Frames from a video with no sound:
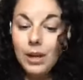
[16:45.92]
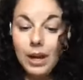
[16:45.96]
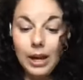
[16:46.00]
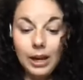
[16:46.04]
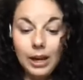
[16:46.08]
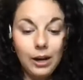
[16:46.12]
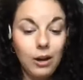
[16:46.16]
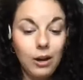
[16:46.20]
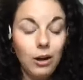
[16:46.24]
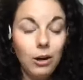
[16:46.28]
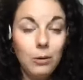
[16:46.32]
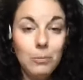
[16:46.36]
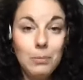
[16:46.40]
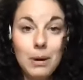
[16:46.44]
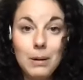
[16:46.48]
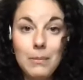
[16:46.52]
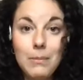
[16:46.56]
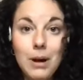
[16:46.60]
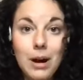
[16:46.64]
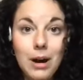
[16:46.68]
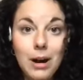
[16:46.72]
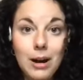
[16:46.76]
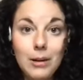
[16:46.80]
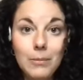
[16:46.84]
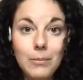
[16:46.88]
I called my
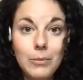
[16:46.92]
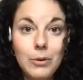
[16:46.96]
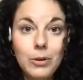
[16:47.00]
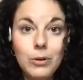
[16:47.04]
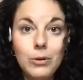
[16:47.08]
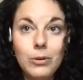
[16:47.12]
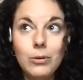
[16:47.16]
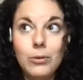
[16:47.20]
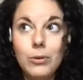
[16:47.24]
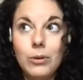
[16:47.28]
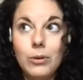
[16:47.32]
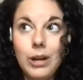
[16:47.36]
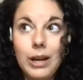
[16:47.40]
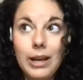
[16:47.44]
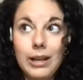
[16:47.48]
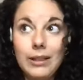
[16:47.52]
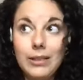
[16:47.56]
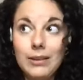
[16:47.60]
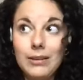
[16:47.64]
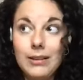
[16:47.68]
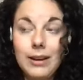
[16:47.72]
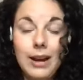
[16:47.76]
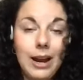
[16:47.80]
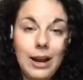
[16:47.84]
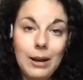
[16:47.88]
mom, who
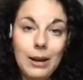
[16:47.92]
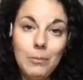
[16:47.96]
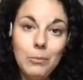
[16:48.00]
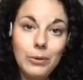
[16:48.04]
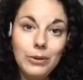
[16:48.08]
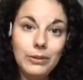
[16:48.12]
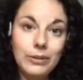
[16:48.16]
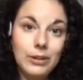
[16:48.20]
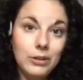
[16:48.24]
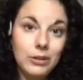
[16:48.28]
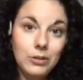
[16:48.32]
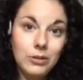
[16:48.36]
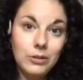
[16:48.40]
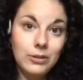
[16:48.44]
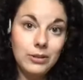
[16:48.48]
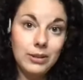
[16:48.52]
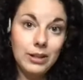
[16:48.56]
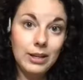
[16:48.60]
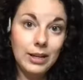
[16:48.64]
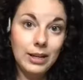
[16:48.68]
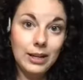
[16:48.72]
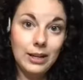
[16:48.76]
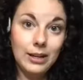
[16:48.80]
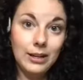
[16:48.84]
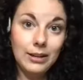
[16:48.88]
at the time was
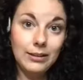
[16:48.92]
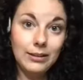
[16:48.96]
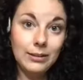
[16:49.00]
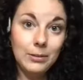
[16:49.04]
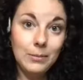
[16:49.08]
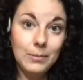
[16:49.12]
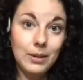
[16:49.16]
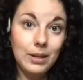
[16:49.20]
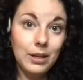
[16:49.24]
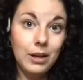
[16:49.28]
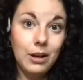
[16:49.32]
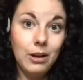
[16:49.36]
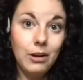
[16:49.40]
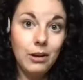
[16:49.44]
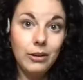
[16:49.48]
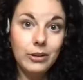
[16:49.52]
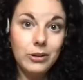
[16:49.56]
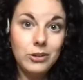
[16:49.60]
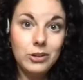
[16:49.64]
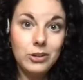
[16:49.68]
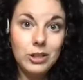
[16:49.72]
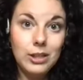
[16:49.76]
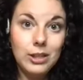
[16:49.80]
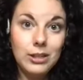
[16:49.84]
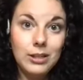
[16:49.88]
interested in getting some of the
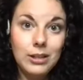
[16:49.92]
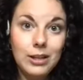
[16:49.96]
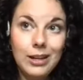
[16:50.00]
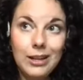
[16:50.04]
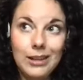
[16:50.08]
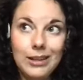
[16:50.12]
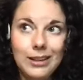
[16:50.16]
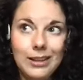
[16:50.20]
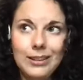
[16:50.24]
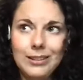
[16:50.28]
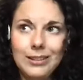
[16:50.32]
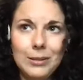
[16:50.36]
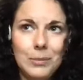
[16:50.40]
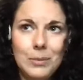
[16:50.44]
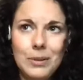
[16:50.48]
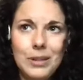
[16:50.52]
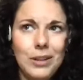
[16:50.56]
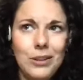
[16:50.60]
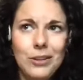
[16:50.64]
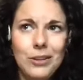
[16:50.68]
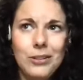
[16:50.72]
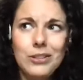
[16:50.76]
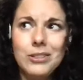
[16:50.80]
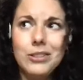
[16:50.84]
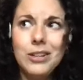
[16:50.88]
collagen and like some of
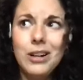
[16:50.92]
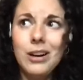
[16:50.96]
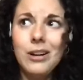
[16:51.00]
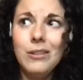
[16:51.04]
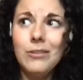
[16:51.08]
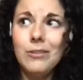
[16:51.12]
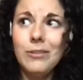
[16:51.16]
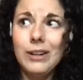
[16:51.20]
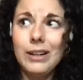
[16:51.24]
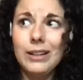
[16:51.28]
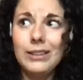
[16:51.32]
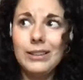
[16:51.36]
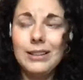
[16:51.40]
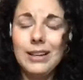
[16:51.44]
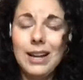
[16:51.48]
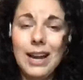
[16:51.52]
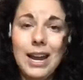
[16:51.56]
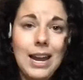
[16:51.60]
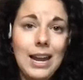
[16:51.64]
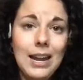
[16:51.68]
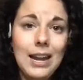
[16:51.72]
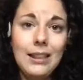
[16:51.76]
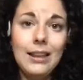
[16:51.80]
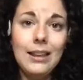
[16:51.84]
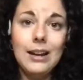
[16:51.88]
the other stuff. And I said,
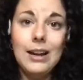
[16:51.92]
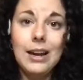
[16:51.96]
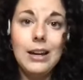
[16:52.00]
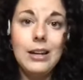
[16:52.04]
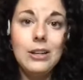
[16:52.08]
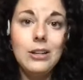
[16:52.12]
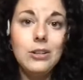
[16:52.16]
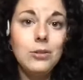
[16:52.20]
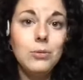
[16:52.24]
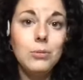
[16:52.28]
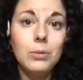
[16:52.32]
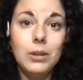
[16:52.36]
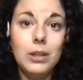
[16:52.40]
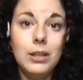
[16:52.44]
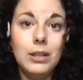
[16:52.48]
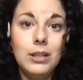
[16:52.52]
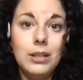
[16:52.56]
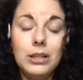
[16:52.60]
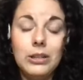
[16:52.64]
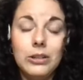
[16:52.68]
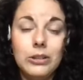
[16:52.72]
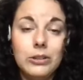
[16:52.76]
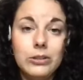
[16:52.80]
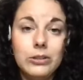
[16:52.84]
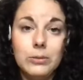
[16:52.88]
Hey, like, I just really
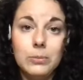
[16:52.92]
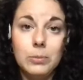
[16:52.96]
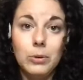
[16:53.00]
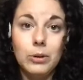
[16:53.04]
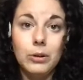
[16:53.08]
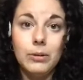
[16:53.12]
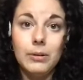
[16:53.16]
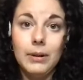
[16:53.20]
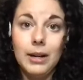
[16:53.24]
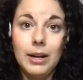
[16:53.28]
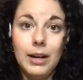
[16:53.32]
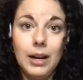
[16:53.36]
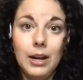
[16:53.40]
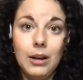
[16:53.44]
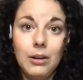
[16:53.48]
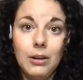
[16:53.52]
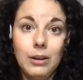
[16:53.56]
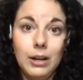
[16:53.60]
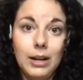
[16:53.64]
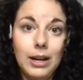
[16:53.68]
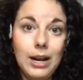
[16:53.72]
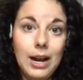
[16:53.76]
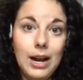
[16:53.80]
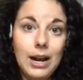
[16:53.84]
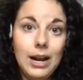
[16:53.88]
need your support right now.
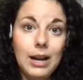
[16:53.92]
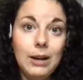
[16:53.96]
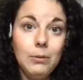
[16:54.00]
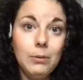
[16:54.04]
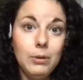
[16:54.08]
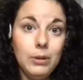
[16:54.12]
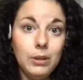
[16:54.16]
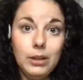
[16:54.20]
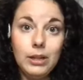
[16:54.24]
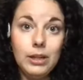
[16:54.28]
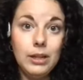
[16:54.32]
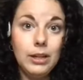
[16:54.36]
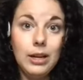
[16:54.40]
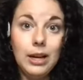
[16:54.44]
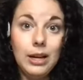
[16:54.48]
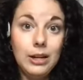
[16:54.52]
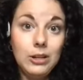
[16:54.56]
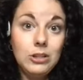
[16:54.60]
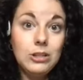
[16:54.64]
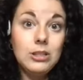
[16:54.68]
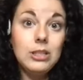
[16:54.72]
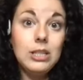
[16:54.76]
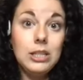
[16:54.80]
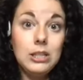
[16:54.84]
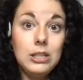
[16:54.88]
Like, I really, I
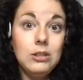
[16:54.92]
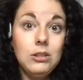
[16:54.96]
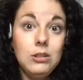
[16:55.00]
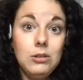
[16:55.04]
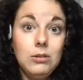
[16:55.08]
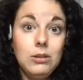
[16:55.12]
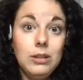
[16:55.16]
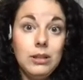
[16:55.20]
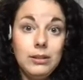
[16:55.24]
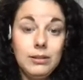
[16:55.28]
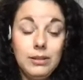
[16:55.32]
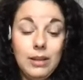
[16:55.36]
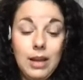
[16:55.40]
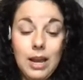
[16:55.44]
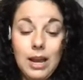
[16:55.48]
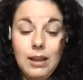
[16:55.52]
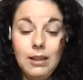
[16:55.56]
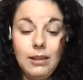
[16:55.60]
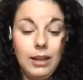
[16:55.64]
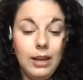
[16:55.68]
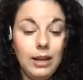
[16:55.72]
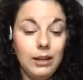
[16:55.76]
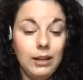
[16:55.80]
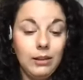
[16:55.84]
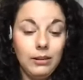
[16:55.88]
just need to do this. And
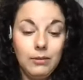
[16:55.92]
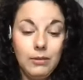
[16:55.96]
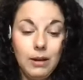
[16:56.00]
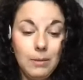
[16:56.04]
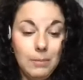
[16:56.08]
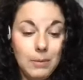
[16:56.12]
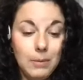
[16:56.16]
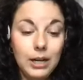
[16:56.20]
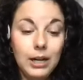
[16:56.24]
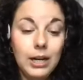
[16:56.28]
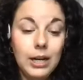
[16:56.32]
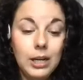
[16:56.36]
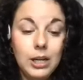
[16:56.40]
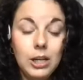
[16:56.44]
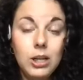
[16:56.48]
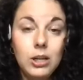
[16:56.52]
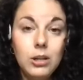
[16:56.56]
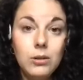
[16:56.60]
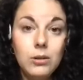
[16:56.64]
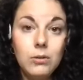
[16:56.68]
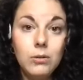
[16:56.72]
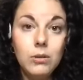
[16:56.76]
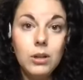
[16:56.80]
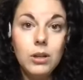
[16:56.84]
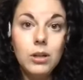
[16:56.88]
like, I'm not kidding
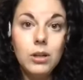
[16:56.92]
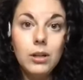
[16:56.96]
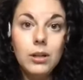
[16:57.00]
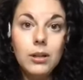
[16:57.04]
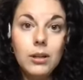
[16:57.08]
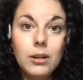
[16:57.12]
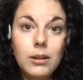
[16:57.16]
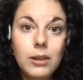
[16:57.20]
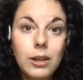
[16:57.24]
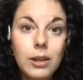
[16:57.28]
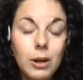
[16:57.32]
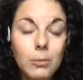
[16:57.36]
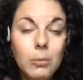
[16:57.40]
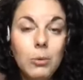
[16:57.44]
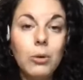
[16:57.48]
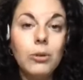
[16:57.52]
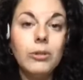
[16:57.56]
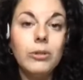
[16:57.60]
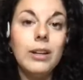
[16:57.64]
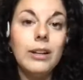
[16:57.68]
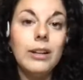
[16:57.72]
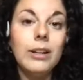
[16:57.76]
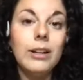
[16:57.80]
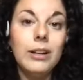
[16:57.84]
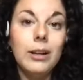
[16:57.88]
you they were both
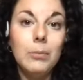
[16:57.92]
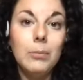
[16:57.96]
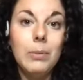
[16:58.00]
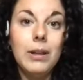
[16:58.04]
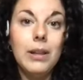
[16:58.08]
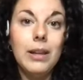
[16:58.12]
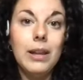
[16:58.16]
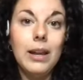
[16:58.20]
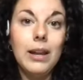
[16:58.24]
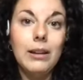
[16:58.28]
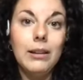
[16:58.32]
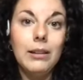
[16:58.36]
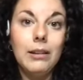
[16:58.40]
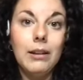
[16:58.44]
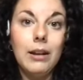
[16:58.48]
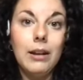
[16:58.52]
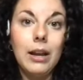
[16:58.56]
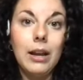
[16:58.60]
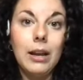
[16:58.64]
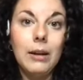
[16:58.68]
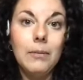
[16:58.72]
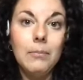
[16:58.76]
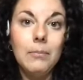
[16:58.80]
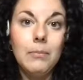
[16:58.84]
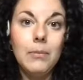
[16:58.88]
signed up by the end of the
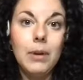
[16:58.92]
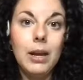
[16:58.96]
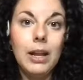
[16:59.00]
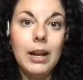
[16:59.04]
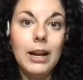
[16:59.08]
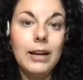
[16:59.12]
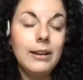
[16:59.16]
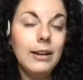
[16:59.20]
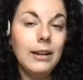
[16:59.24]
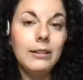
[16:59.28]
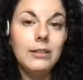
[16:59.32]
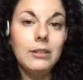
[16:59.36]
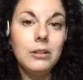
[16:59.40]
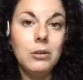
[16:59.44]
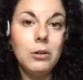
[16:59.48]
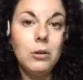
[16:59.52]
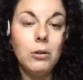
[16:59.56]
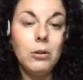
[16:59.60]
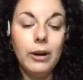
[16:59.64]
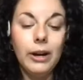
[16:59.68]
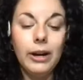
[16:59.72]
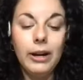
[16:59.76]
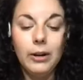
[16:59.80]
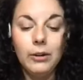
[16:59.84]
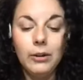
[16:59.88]
day. And I texted
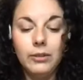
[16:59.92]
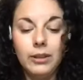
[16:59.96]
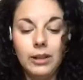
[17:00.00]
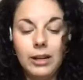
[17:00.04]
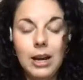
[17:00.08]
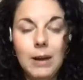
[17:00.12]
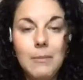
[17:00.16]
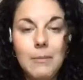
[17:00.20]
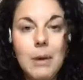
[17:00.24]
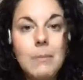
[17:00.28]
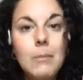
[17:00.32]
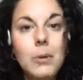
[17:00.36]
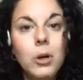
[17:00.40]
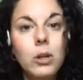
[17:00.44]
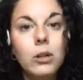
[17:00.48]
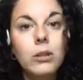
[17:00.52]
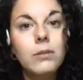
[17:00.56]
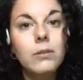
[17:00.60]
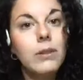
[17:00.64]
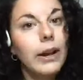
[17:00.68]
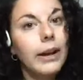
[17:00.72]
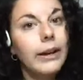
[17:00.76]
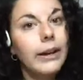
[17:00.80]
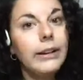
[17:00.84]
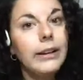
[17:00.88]
Corri and I was like, I'm Emerald.
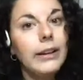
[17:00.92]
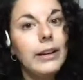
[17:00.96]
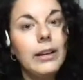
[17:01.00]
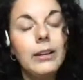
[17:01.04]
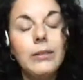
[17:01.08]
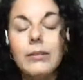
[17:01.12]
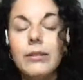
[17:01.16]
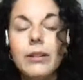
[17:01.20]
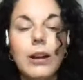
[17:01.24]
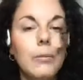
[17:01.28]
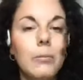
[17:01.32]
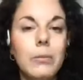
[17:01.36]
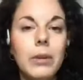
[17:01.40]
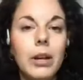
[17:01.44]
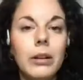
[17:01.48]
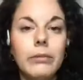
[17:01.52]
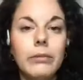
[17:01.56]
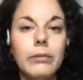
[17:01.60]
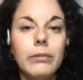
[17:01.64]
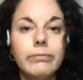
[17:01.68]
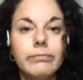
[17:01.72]
I did it. I'm done.